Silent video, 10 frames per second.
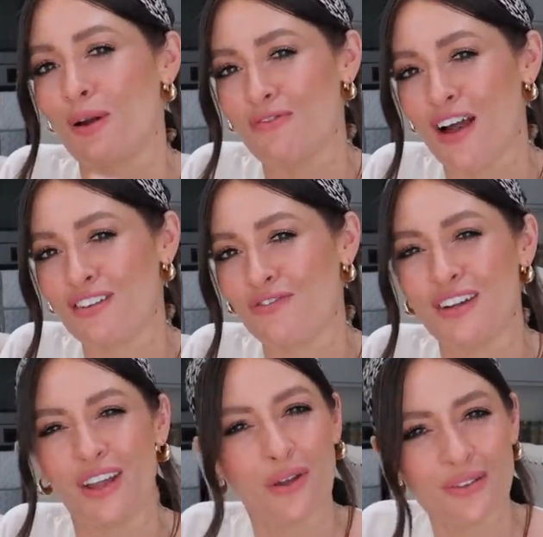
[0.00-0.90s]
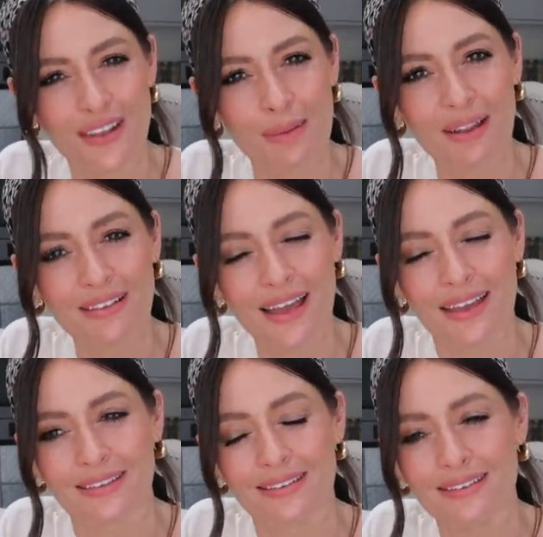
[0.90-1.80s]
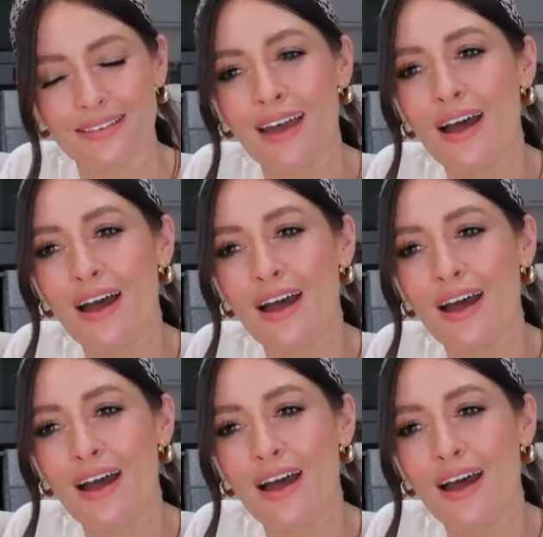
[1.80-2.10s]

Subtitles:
my fashion videos. Does that make sense?